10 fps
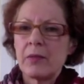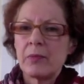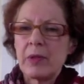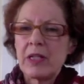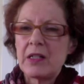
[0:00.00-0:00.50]

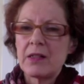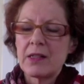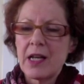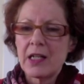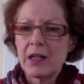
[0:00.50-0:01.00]
Beaty is
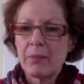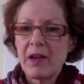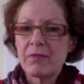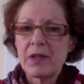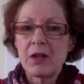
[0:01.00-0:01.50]
standing
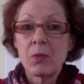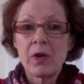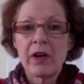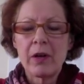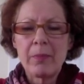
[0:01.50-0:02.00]
above me,
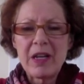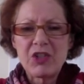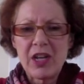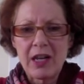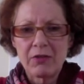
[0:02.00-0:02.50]
wearing a
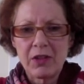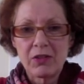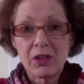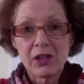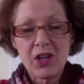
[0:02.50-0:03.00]
beach outfit
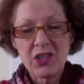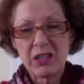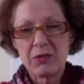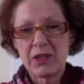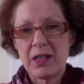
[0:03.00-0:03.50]
that
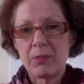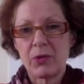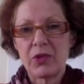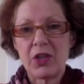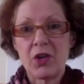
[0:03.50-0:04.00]
closely
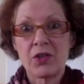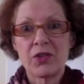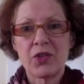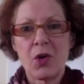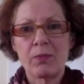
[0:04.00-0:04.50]
resembles the
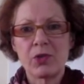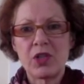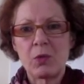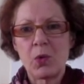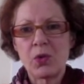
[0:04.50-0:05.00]
ensemble
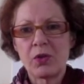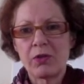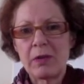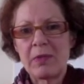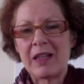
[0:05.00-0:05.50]
she wore to
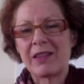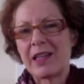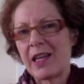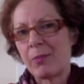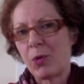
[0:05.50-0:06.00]
greet me at
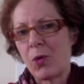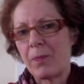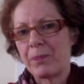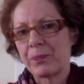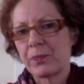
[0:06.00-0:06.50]
the airport.
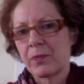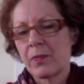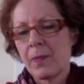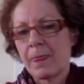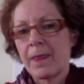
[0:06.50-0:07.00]

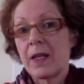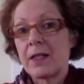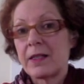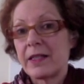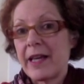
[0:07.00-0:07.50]

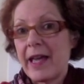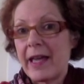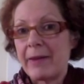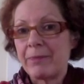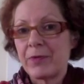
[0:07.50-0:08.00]

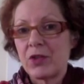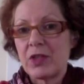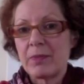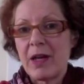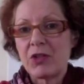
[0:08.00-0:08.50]
Today,
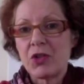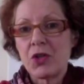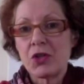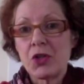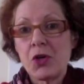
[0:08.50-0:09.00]
she's matched her
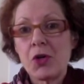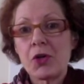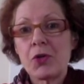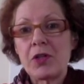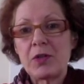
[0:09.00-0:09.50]

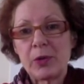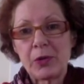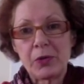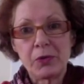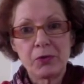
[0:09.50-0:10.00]
turquoise
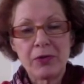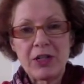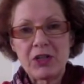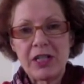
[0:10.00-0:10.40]
blue French